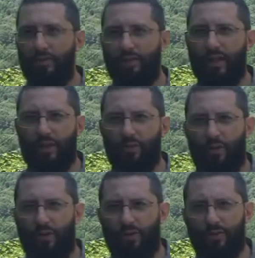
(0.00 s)
You can't go
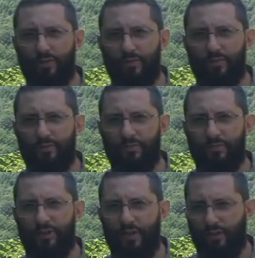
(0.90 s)
wrong.
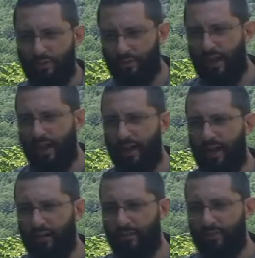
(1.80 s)
You
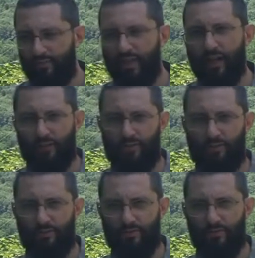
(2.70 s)
cannot fail
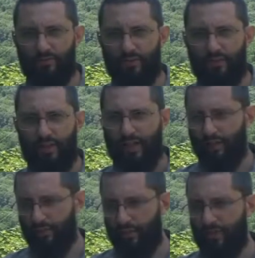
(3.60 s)

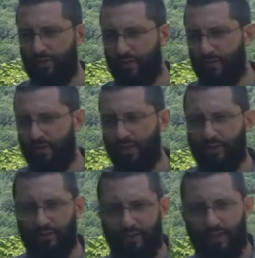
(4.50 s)
in your ministry of
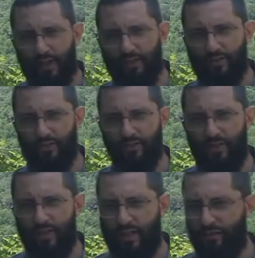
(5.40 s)
reconciliation.
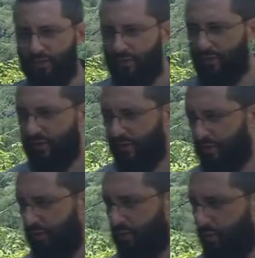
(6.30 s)
If you're doing the
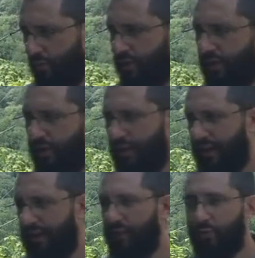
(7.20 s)
Lord's work
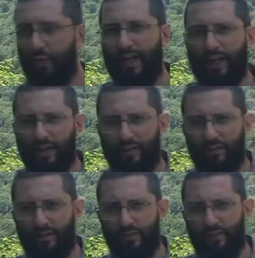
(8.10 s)
His way,
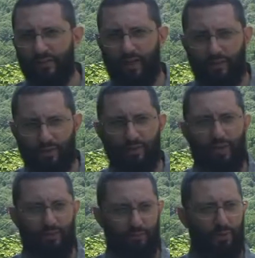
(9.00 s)
now if you're
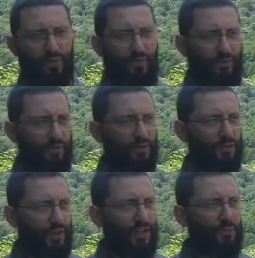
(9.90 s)
going out and preaching a
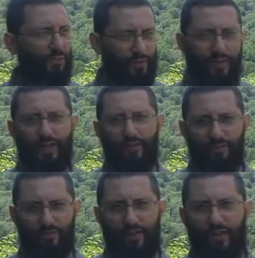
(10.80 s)
false gospel, then yeah,
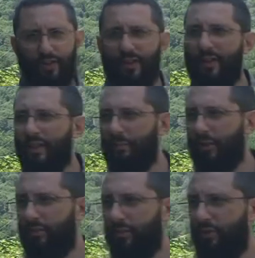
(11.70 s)
you're failing.
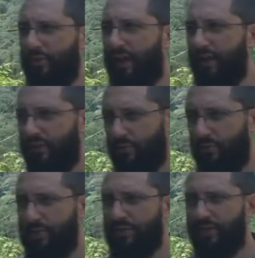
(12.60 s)
But if you're going out and you're
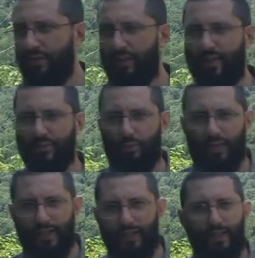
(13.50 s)
preaching it God's
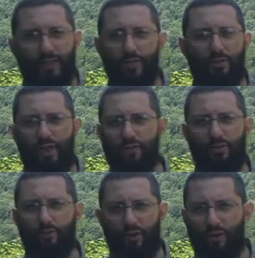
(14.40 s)
way, you
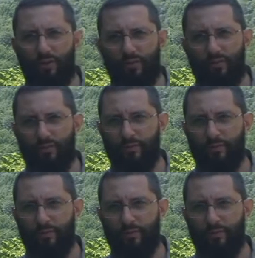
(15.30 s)
can't do wrong.